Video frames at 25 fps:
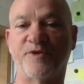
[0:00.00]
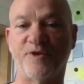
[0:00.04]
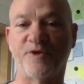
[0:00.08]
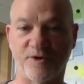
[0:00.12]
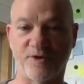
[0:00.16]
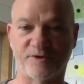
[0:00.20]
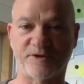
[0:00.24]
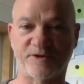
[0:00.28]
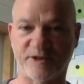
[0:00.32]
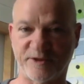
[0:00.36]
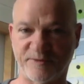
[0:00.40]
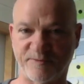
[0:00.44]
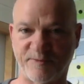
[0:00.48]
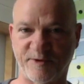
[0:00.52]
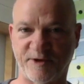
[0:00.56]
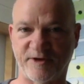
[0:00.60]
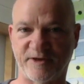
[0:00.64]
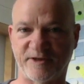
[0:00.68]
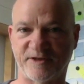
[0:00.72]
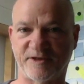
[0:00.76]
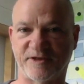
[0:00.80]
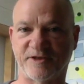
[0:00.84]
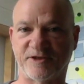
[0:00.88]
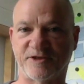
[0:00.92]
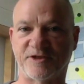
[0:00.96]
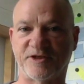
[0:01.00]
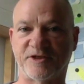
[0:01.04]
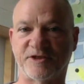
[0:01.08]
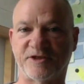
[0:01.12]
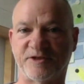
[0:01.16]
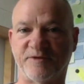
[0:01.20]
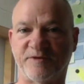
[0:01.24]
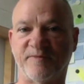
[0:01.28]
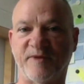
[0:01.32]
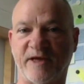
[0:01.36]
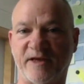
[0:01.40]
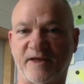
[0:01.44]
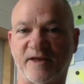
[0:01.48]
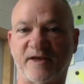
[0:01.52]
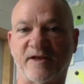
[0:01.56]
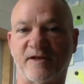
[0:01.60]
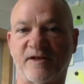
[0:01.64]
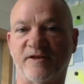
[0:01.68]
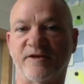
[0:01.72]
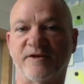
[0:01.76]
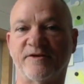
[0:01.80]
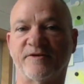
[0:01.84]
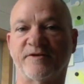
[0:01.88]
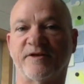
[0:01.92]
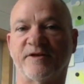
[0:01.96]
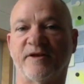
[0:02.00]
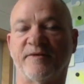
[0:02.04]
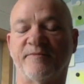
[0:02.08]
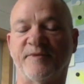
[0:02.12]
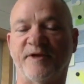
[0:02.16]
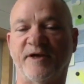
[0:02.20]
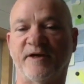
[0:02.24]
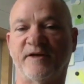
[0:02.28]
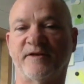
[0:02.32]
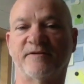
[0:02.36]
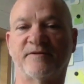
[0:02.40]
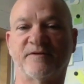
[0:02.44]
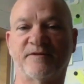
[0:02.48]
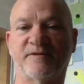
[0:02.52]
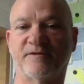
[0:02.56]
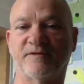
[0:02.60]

those experiences, just to make it clear that I'm not